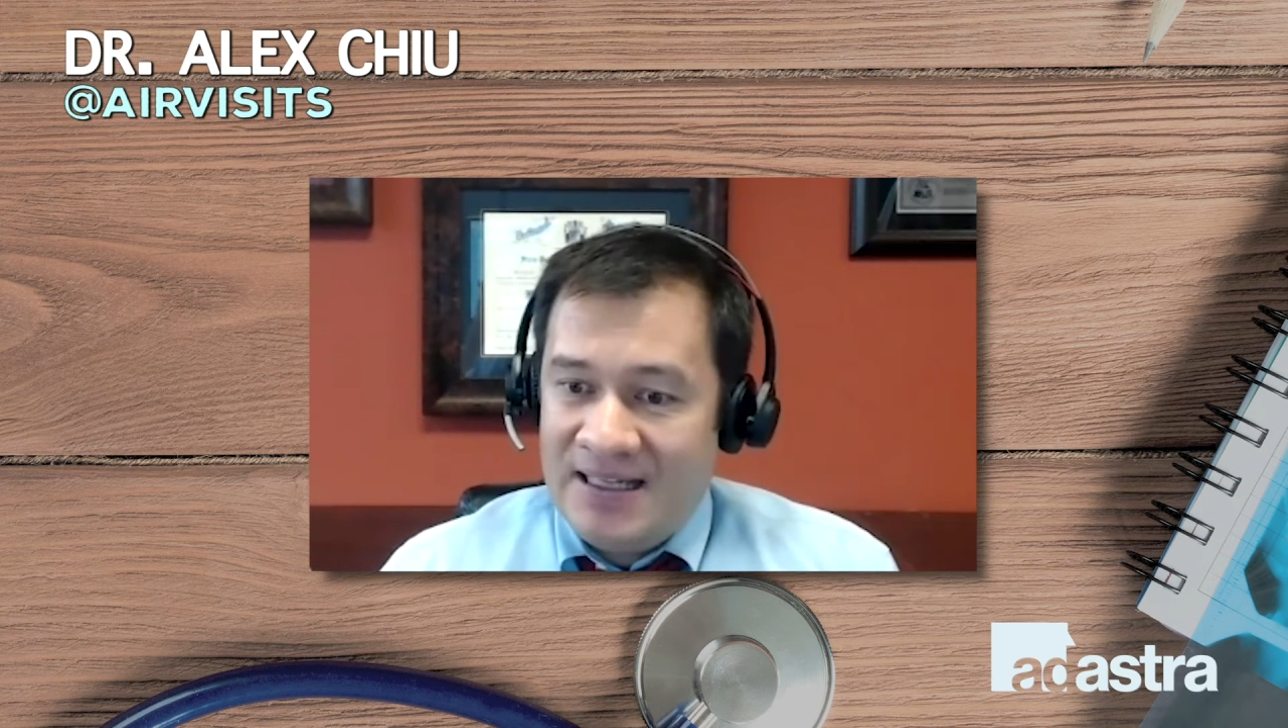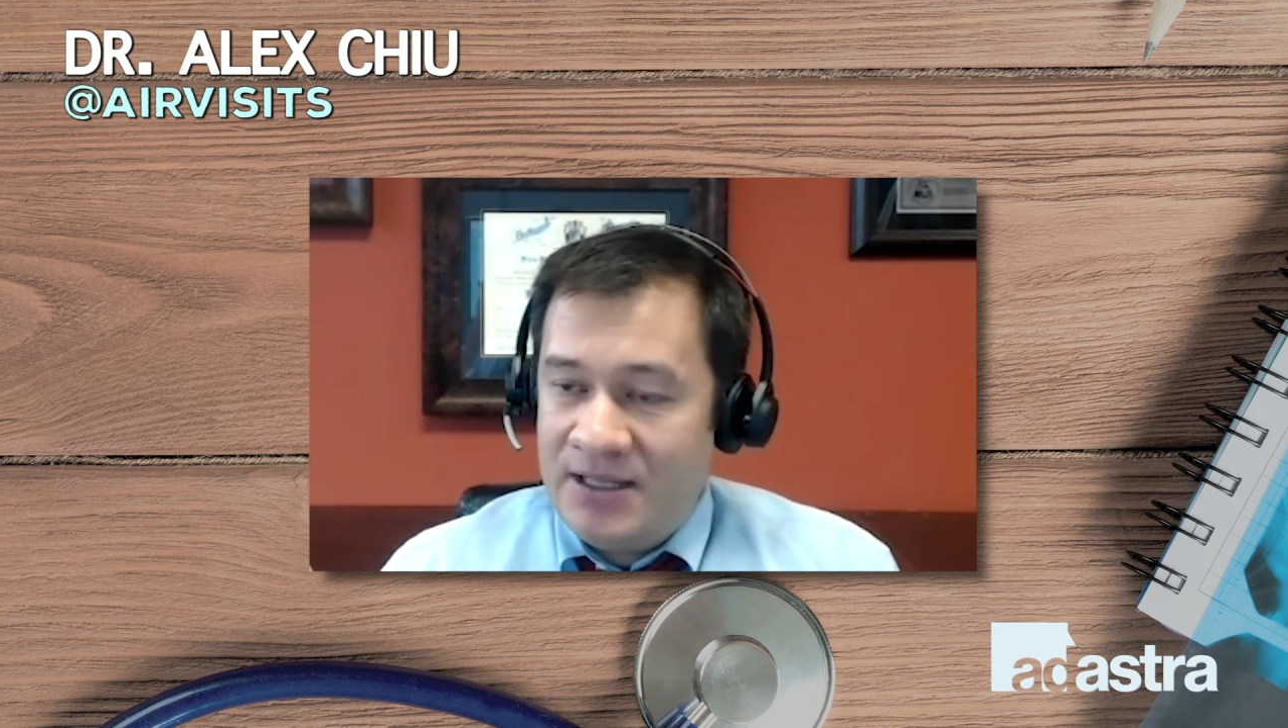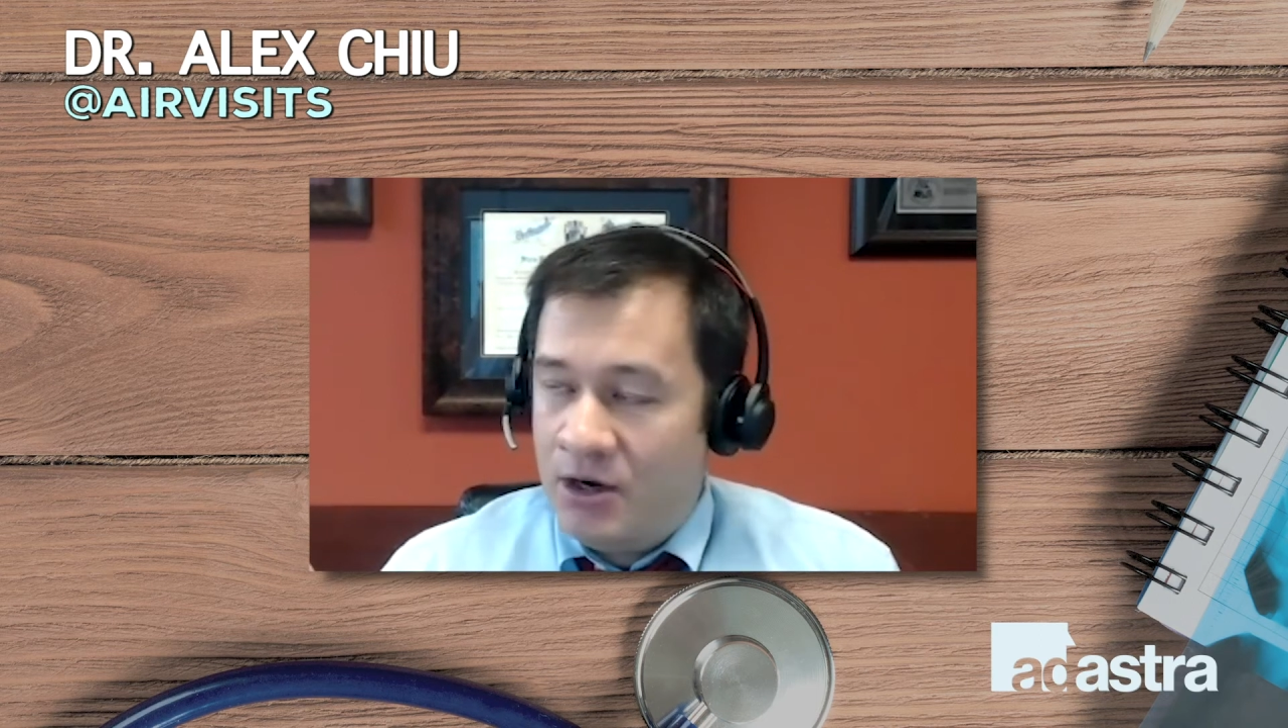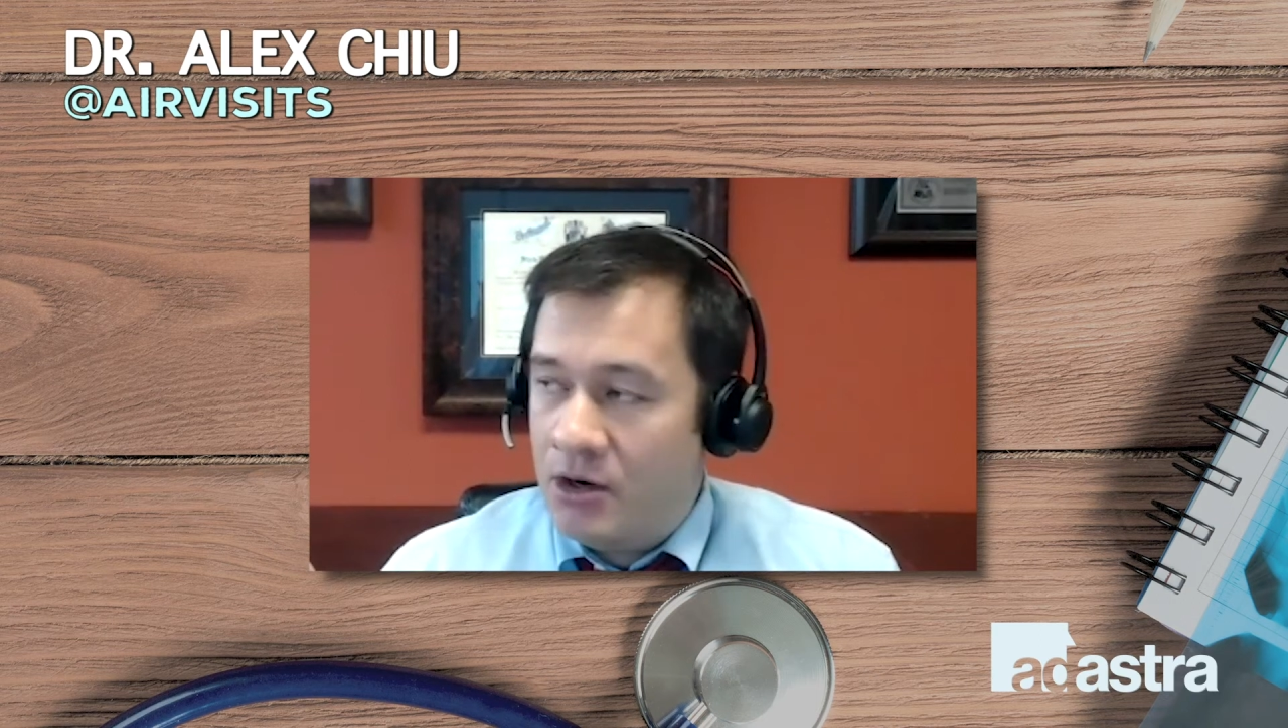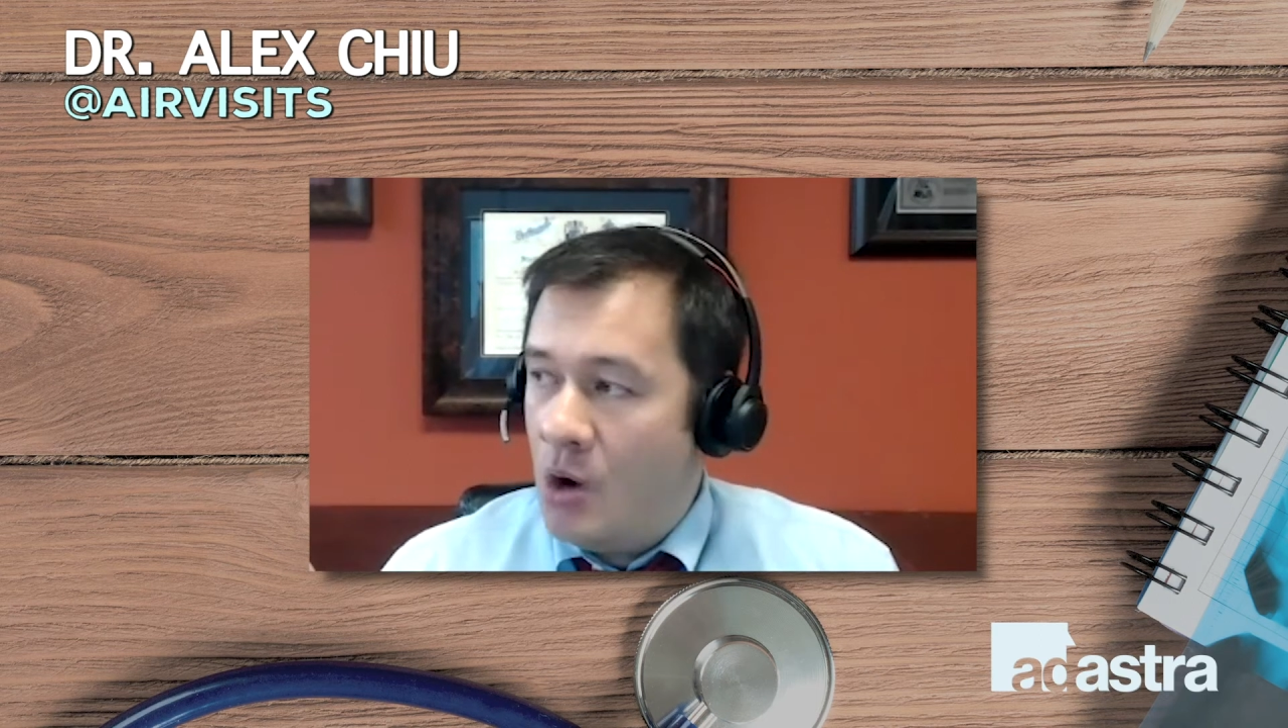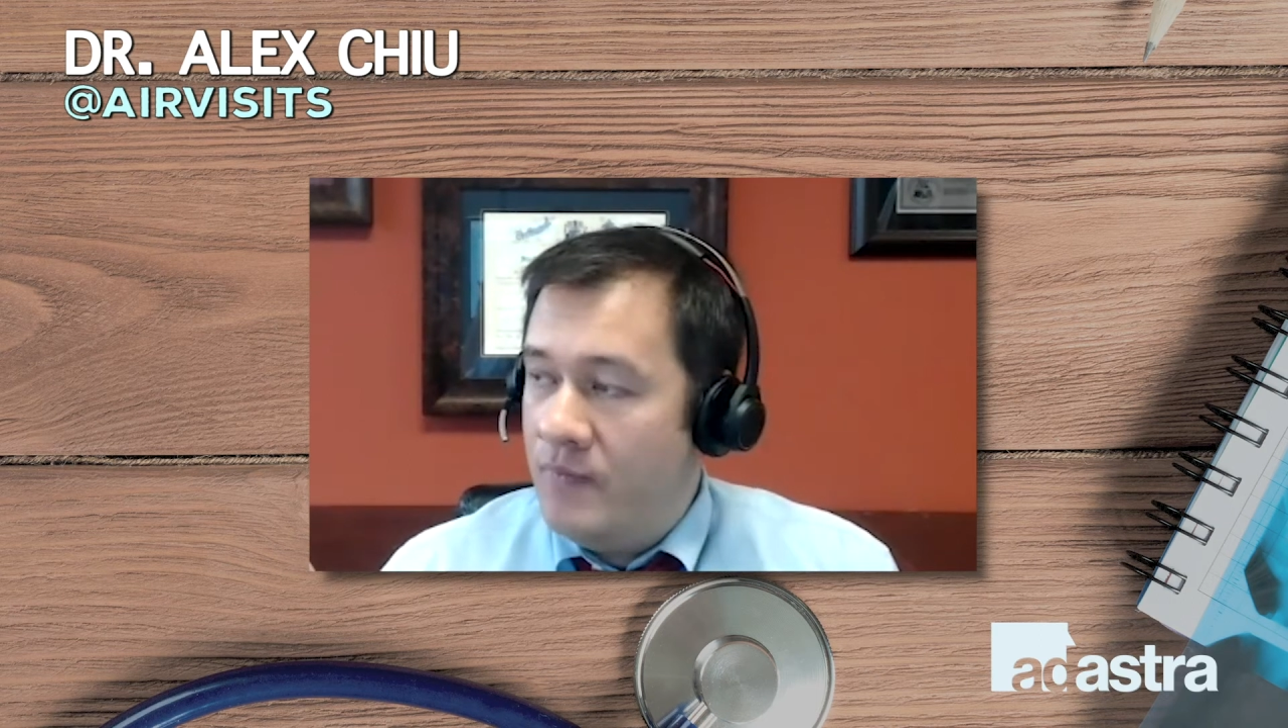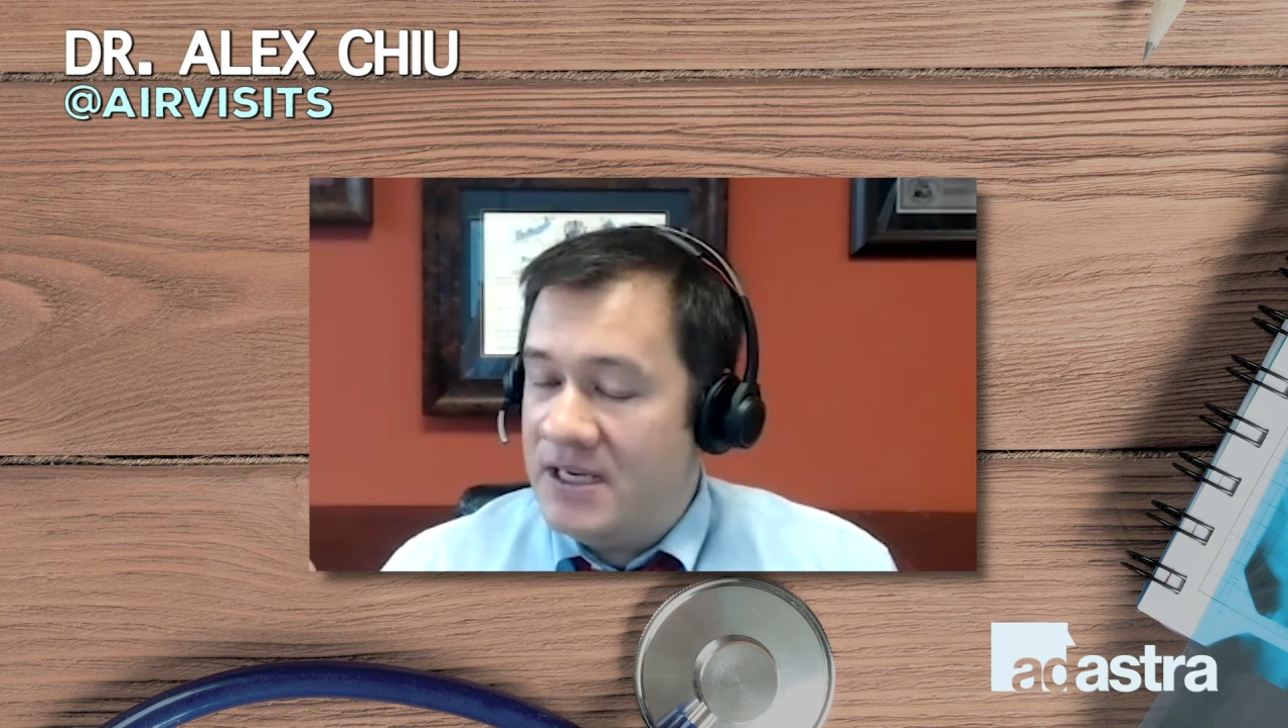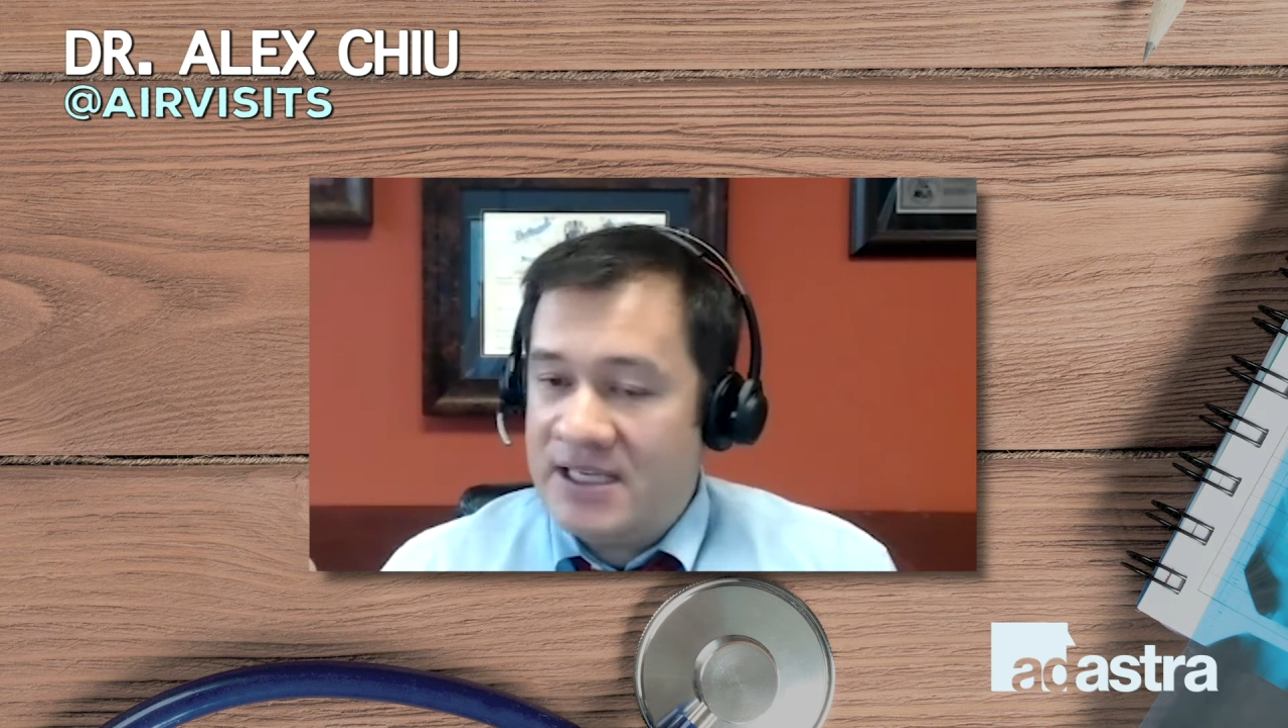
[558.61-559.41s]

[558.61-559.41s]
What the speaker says: that their COVID